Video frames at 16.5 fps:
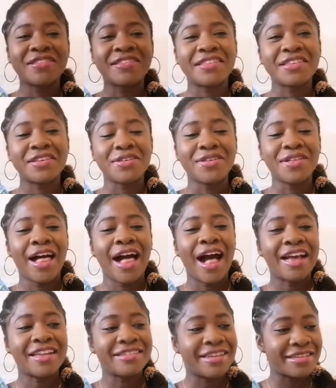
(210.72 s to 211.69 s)
until
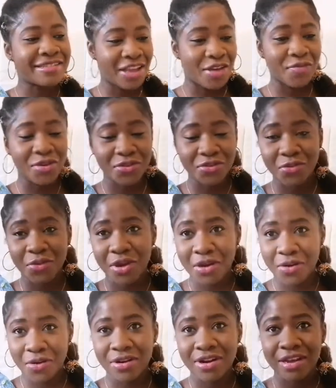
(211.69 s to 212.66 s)
I chased them into a
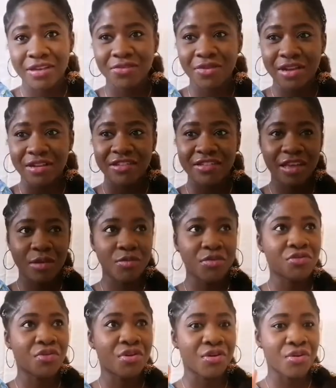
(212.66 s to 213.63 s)
corner. So I chased them
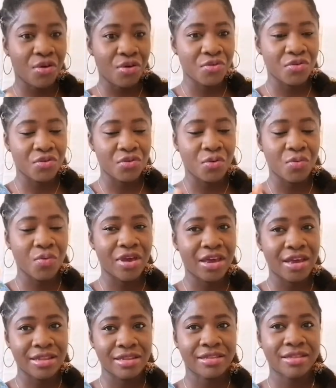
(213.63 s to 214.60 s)
into a corridor
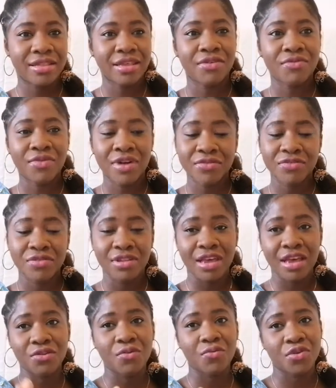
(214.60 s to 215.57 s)
where they ran to
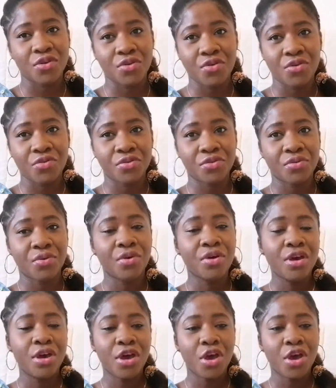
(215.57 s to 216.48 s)
the end of the corridor.